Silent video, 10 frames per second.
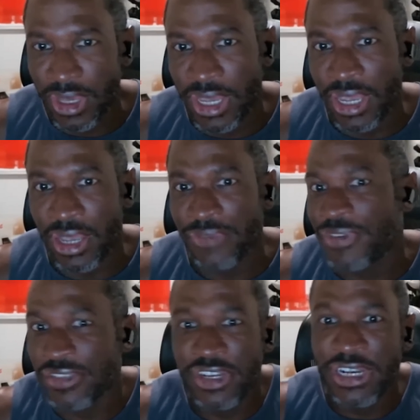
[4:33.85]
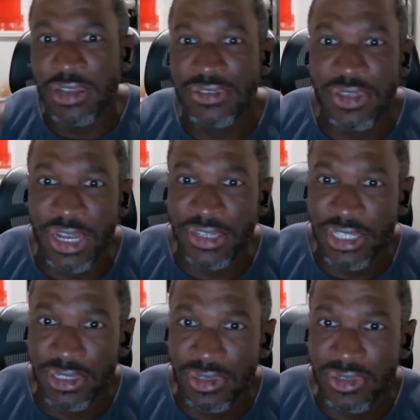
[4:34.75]
And if he hasn't announced a lot of
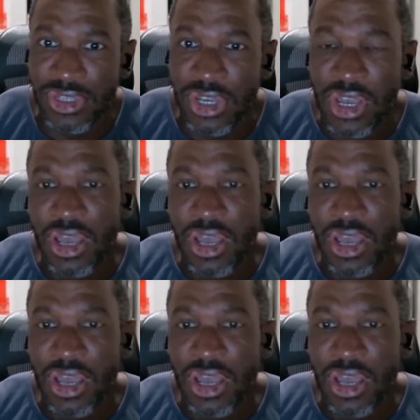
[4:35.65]
deals,